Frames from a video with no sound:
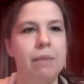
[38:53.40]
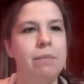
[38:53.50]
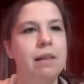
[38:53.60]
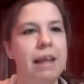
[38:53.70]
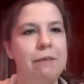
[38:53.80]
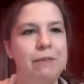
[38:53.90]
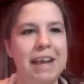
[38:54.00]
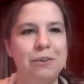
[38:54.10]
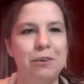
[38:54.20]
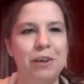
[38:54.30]
left
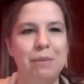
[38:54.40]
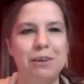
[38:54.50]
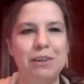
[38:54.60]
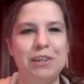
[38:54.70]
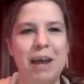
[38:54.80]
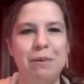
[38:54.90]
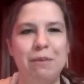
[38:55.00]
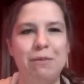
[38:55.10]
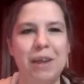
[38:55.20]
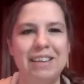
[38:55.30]
ankle comes on top
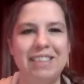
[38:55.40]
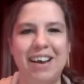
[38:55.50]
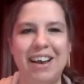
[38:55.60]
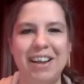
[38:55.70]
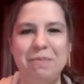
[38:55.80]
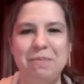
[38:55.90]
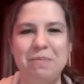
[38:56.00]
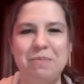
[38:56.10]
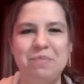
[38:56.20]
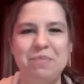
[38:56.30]
of right thigh.
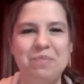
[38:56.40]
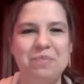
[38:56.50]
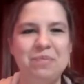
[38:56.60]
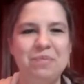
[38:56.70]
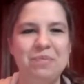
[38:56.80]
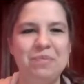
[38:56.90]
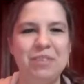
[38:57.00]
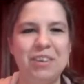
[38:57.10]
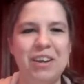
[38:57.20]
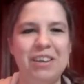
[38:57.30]

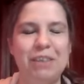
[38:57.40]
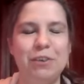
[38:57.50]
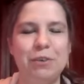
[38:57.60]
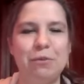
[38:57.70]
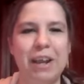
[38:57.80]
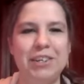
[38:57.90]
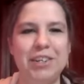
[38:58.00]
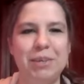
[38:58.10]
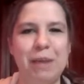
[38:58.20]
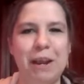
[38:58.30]
Good. Lift your right
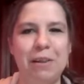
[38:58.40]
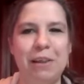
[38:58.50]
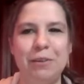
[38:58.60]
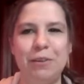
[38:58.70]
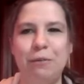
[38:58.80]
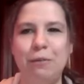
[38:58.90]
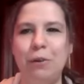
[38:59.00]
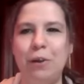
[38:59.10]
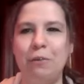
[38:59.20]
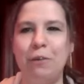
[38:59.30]
shin parallel to the
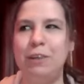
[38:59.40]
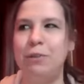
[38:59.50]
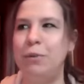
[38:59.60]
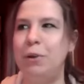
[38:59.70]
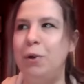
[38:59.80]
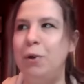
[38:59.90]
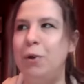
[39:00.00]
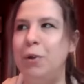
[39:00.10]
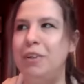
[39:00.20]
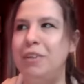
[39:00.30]
floor, reach through to
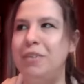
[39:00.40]
hold.